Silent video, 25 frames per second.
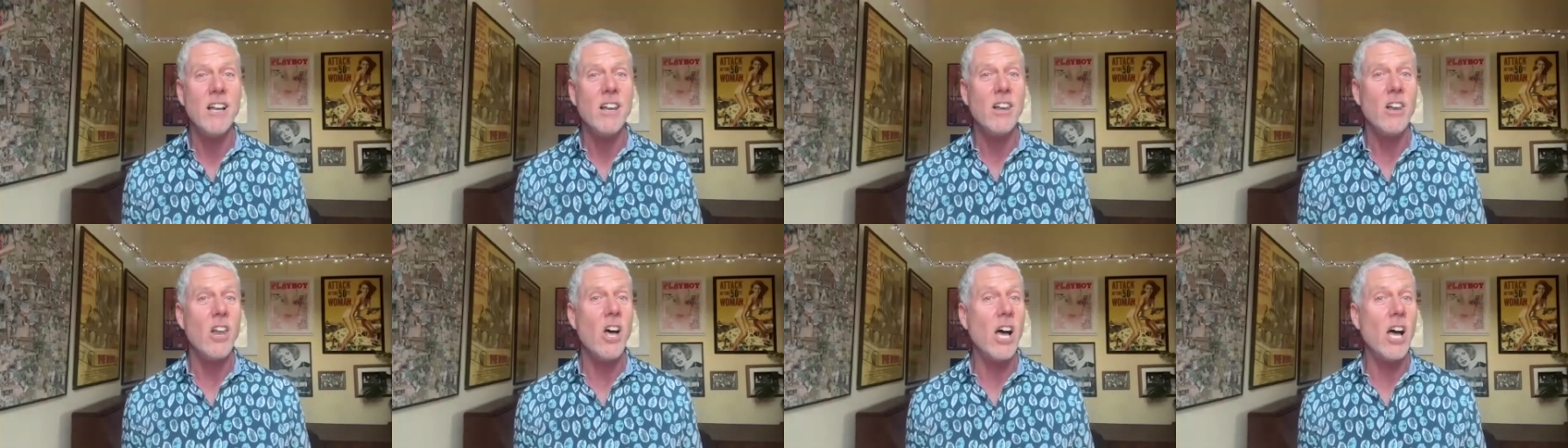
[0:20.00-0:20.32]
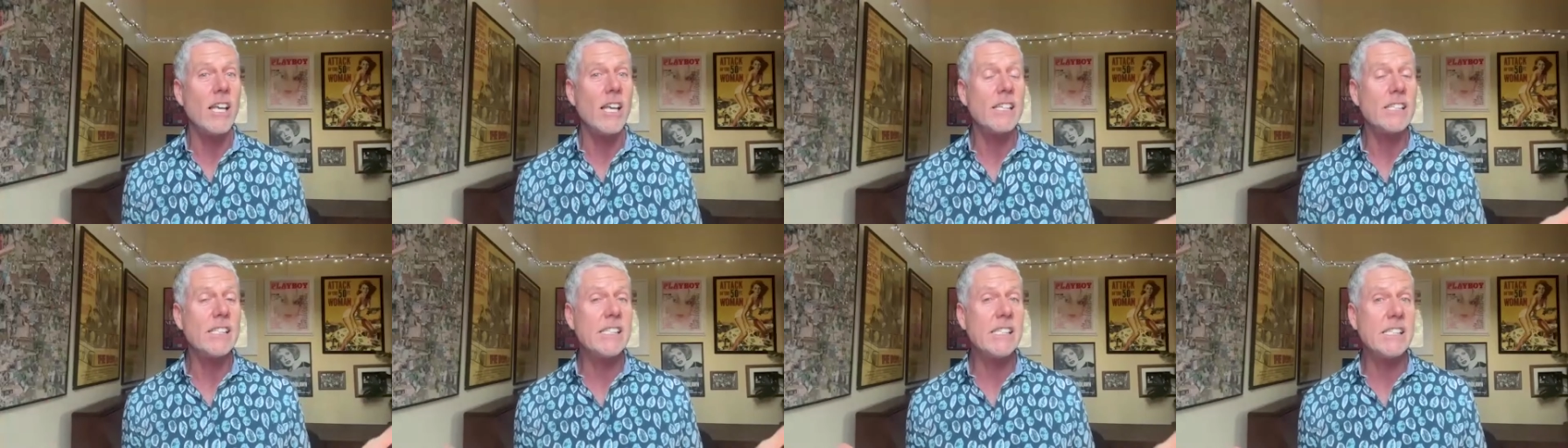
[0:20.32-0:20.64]
like
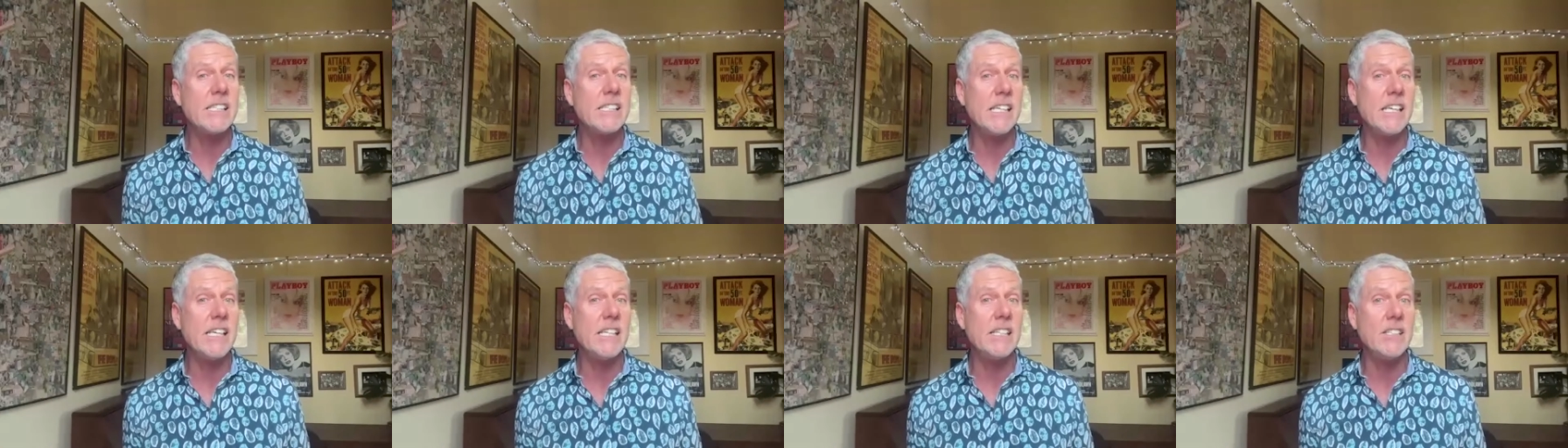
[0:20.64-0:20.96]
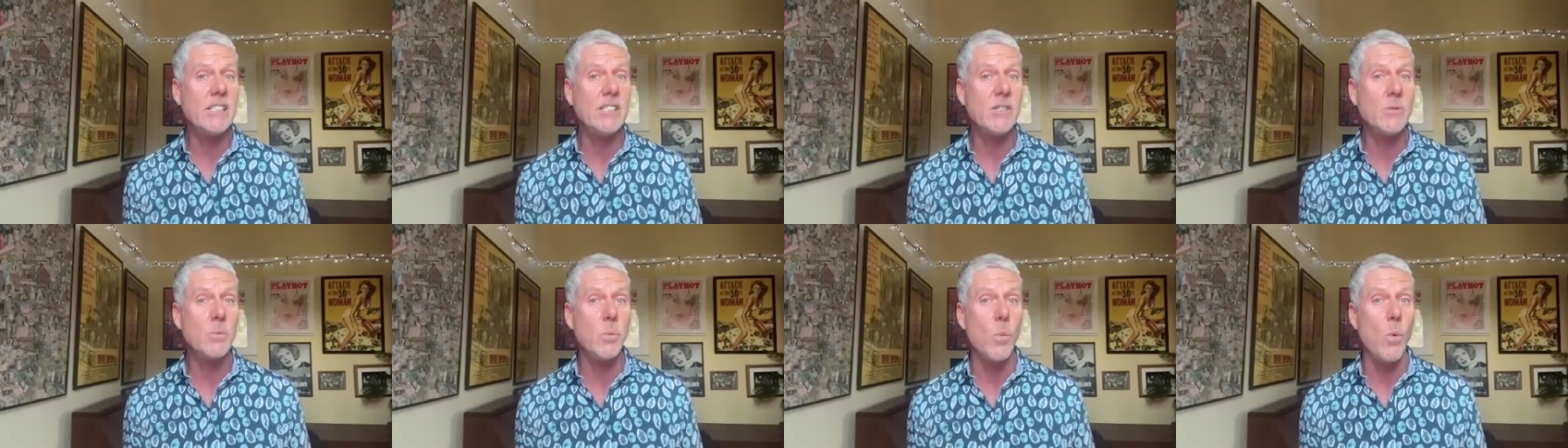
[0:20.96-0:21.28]

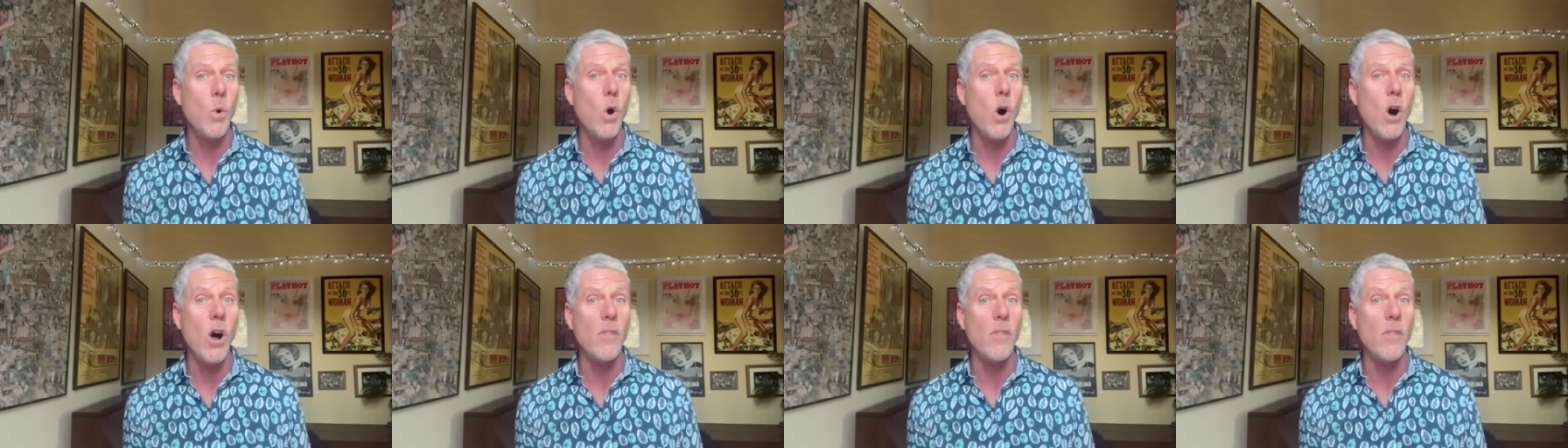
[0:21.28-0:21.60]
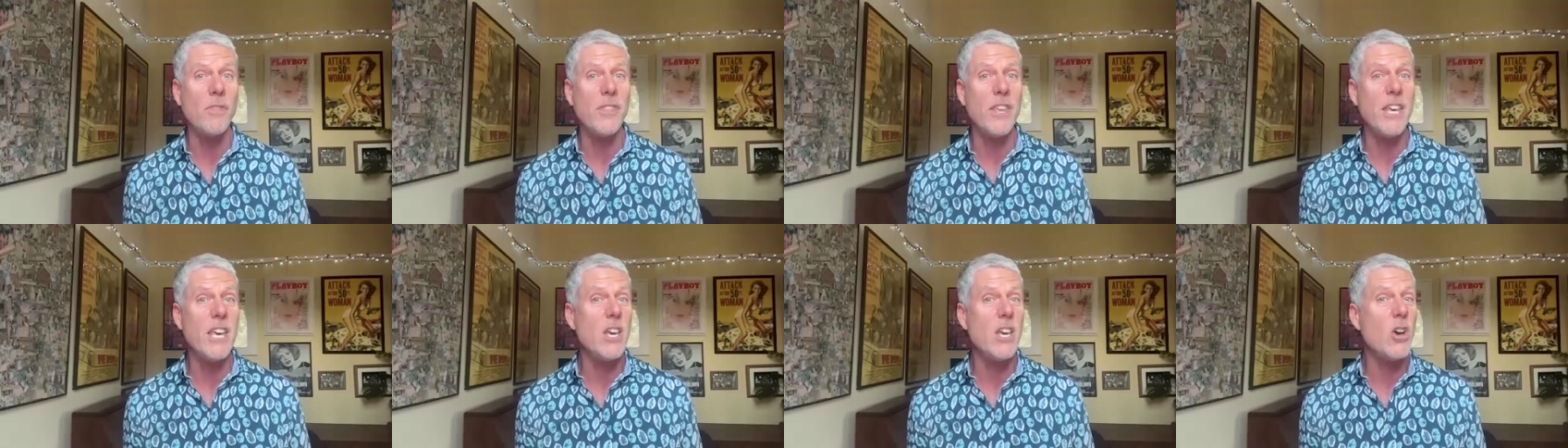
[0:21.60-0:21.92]
since what,
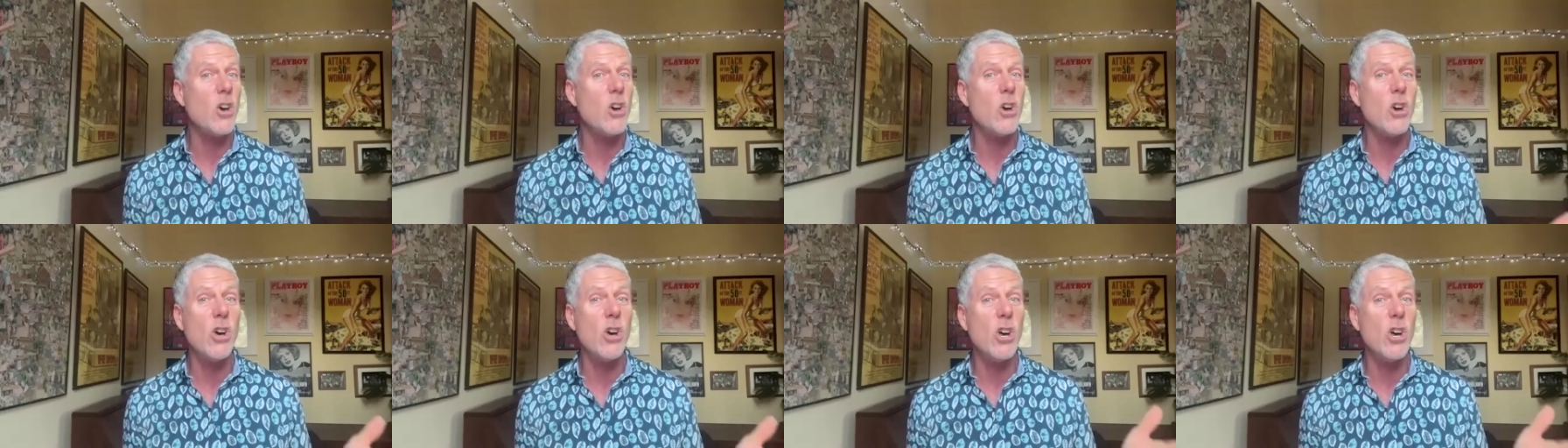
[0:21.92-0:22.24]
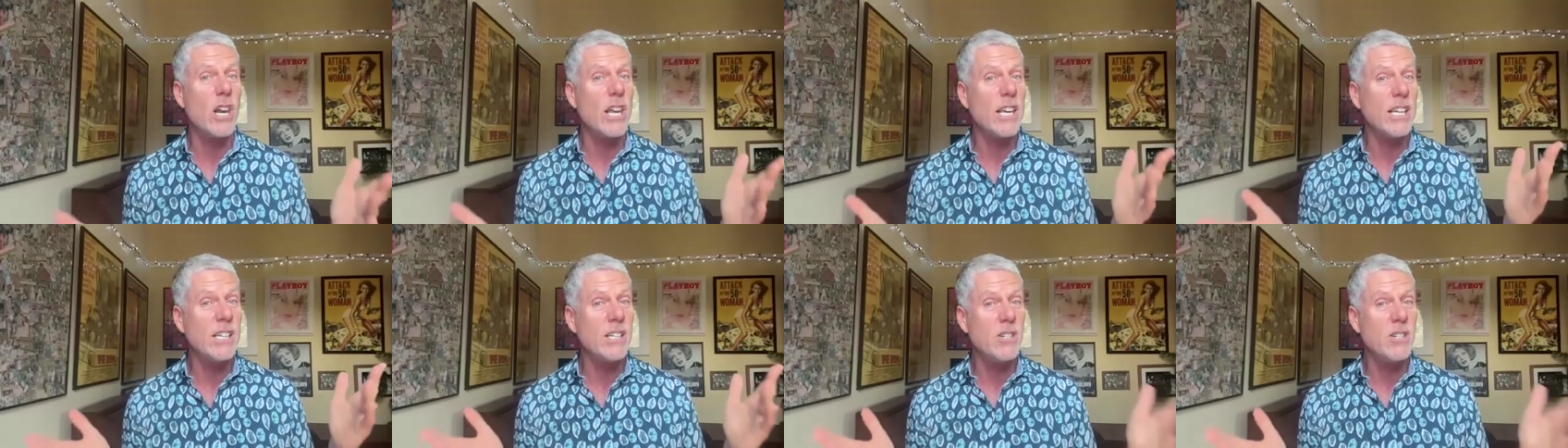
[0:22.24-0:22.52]
the early